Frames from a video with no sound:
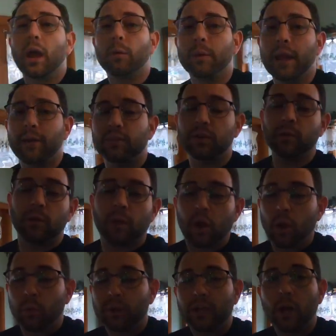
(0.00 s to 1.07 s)
We
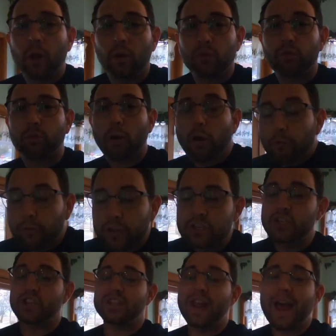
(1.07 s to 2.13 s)
go 12
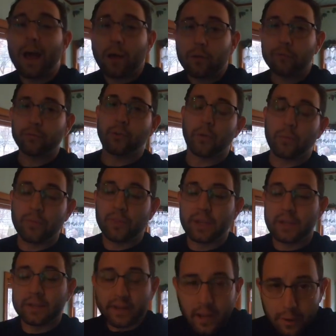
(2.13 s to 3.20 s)
inches out from
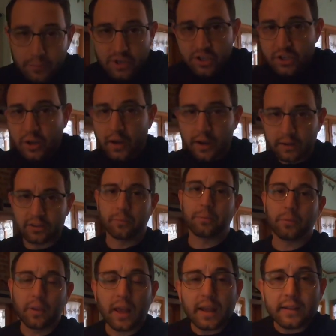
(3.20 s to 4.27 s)
the damage site to
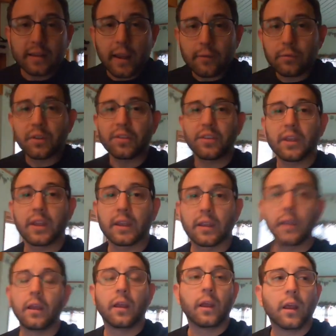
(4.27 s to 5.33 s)
blend everything.